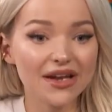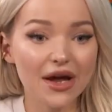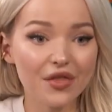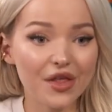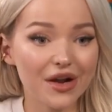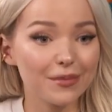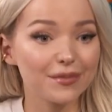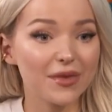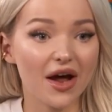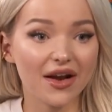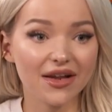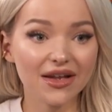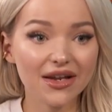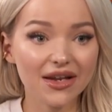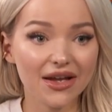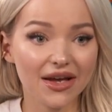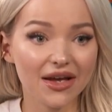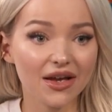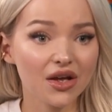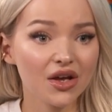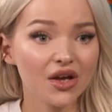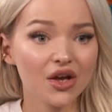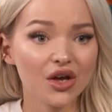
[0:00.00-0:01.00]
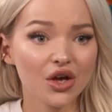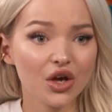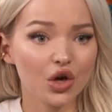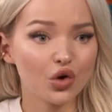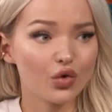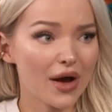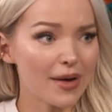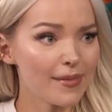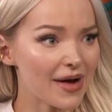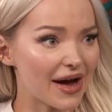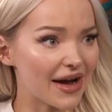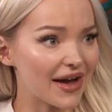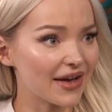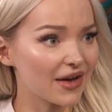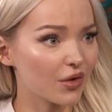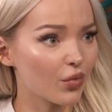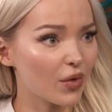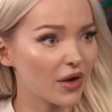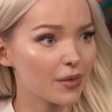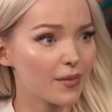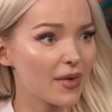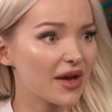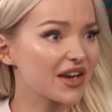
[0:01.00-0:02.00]
now that I'm not in it, who am I?
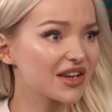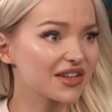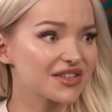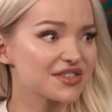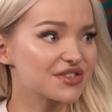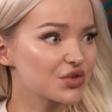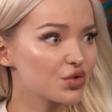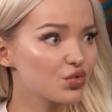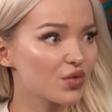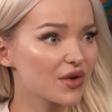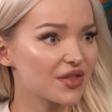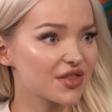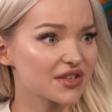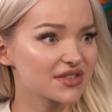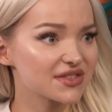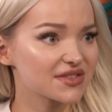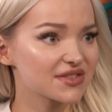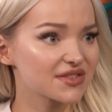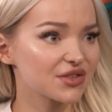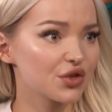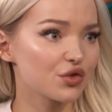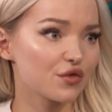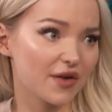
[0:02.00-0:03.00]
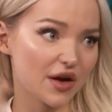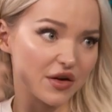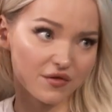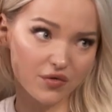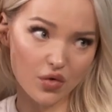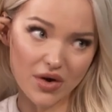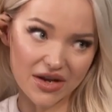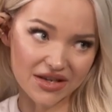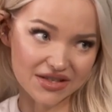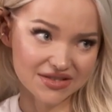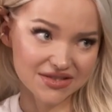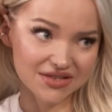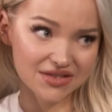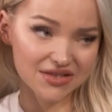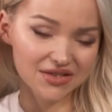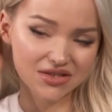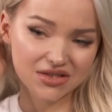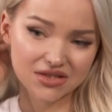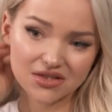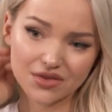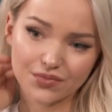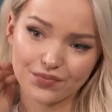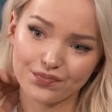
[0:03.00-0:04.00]
Yeah. What am I going to do with this newfound voice? It's
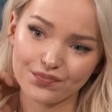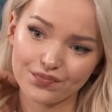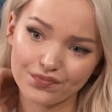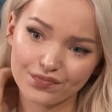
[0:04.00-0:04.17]
about to go through